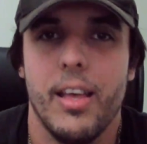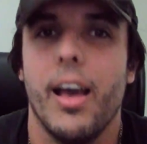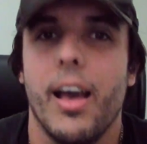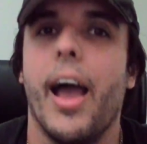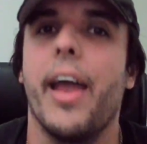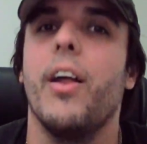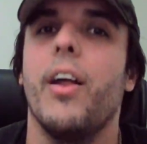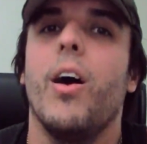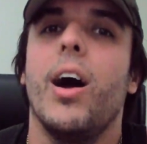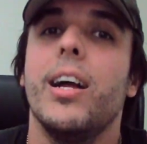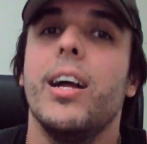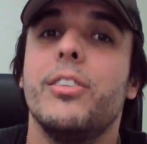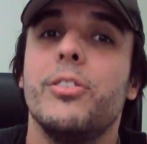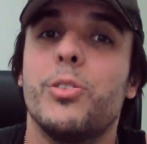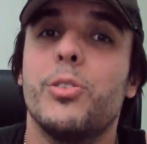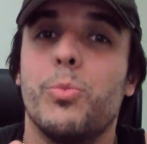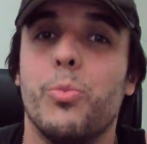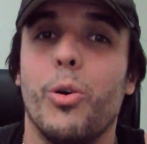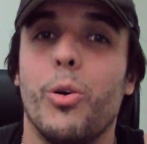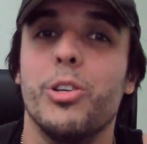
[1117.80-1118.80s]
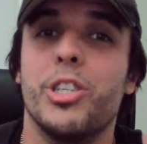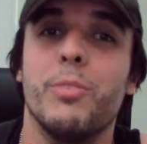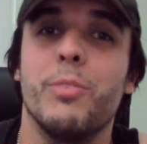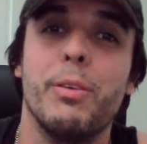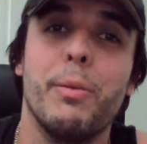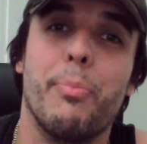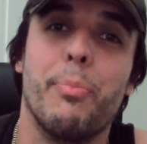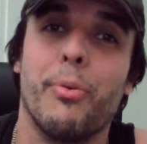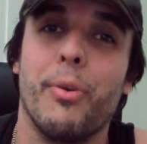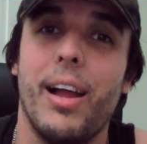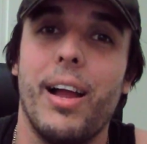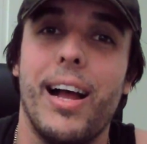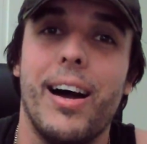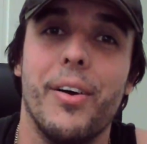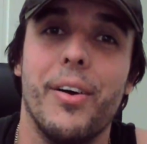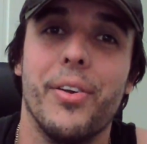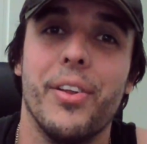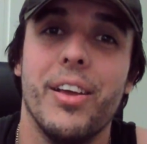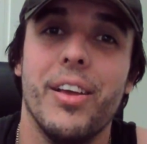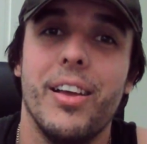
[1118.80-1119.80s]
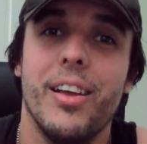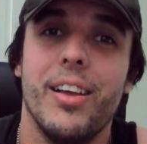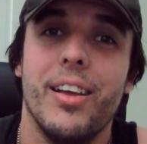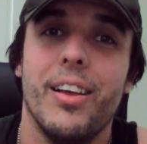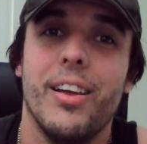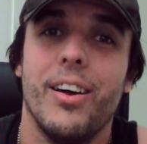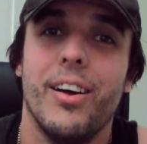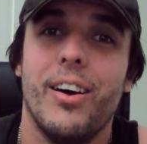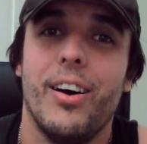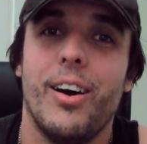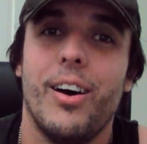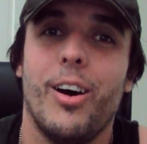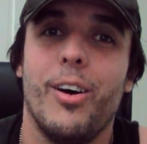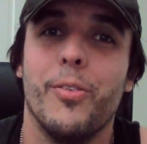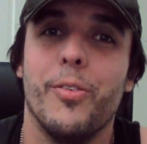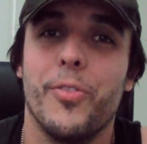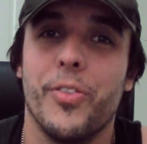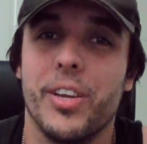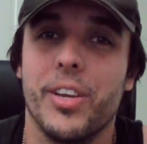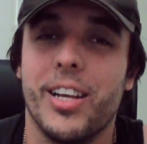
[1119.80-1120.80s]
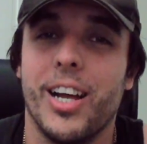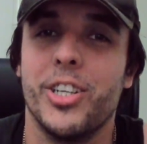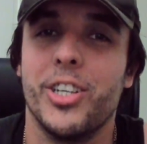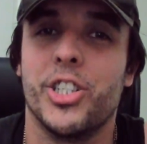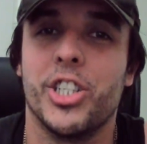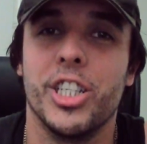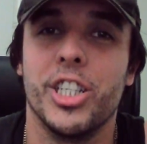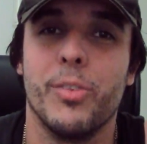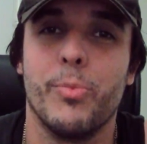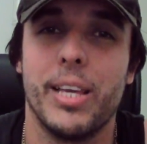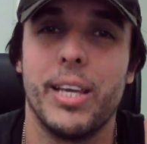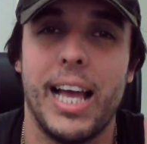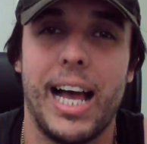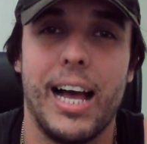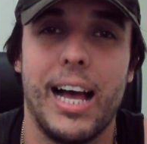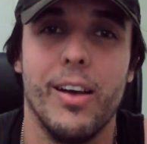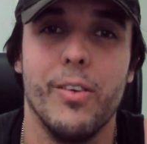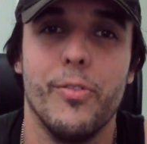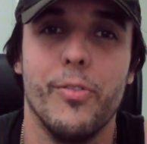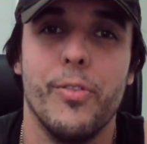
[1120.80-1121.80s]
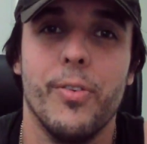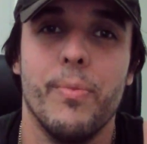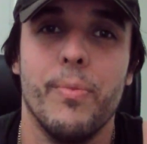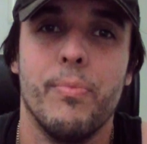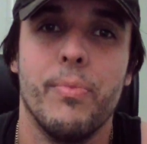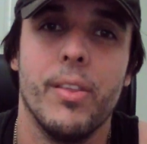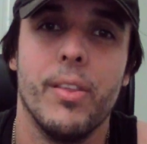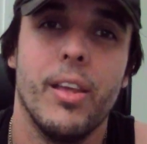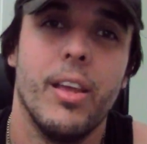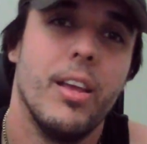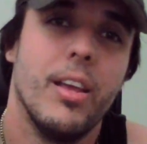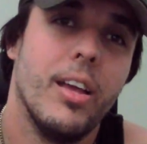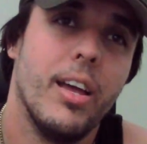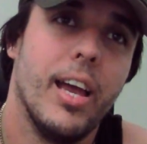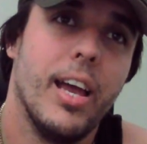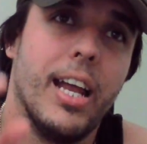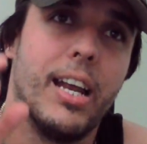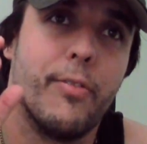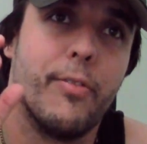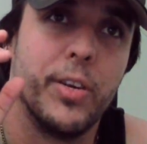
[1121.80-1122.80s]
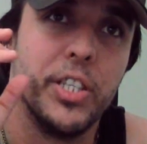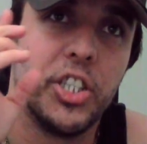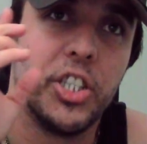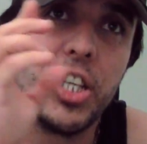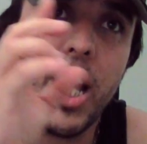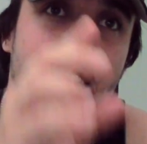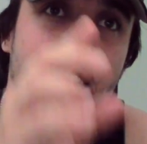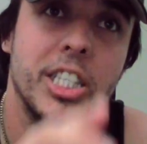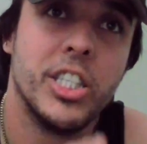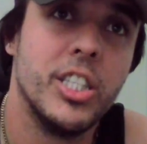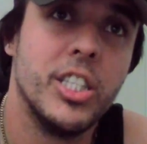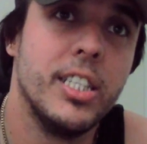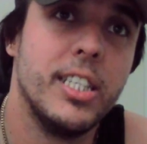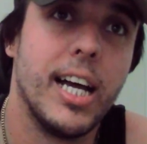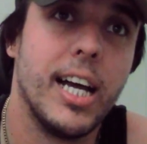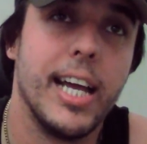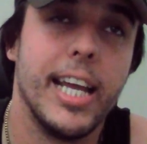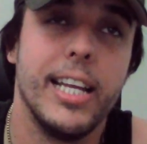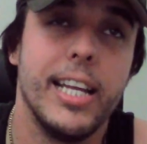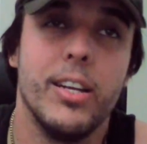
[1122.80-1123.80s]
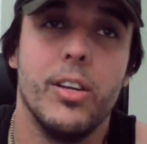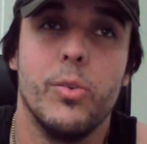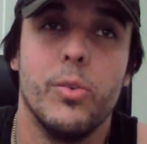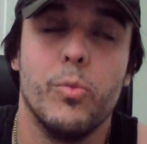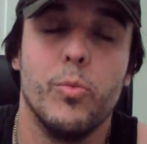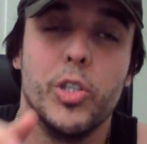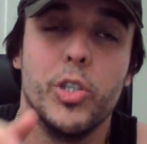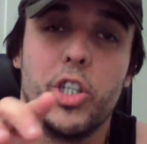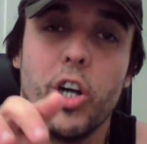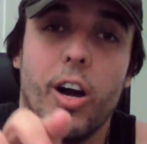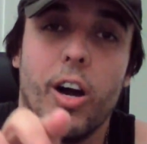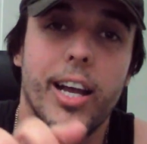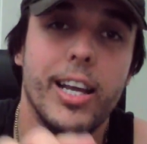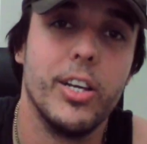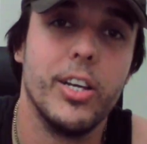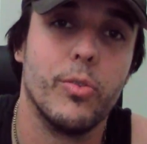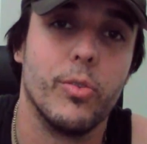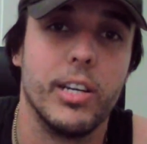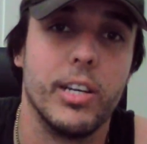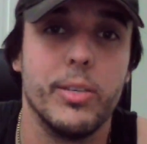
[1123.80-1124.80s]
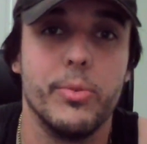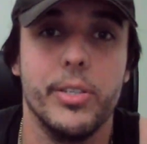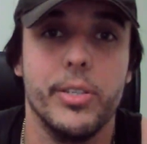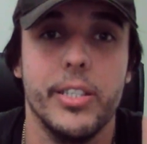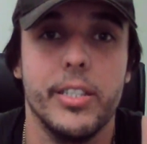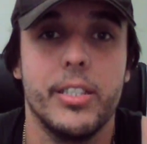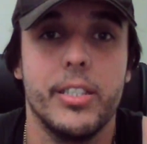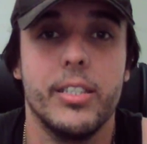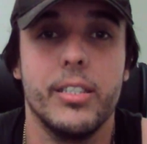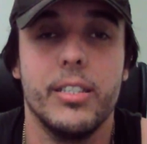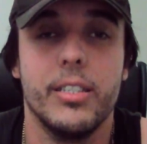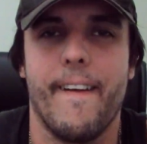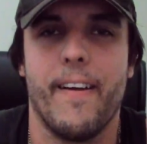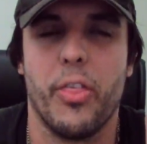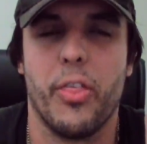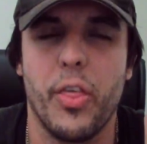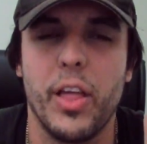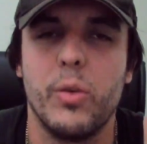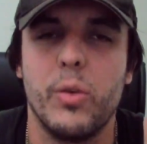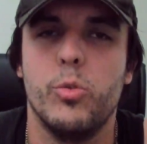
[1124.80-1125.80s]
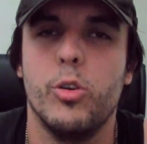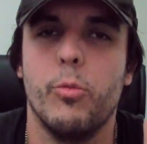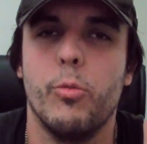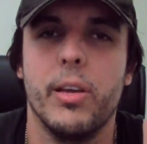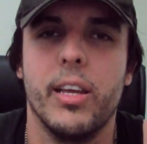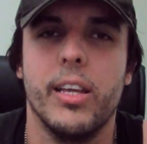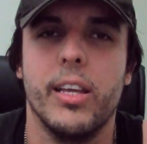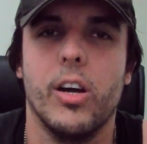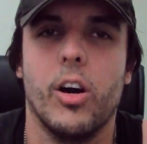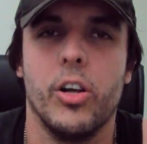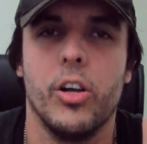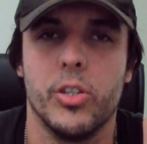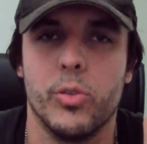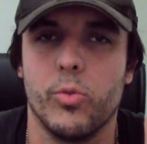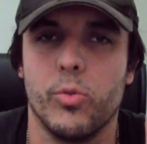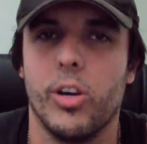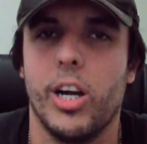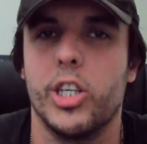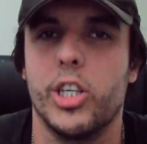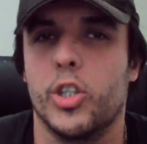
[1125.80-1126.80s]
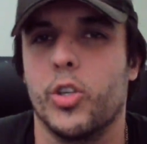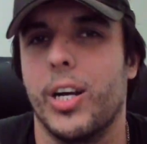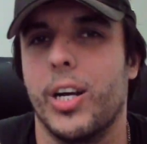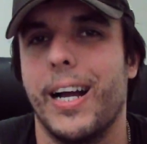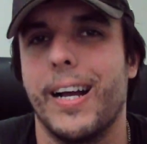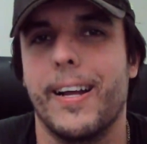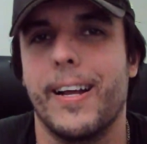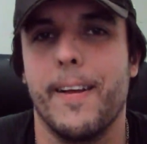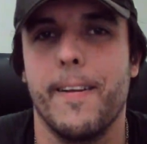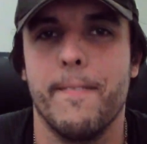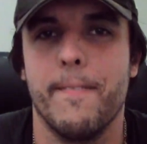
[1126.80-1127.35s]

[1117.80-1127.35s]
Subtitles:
And I just want to be proud of the country that we have. And if we change the day, which I agree with, I think we'll be on the right track.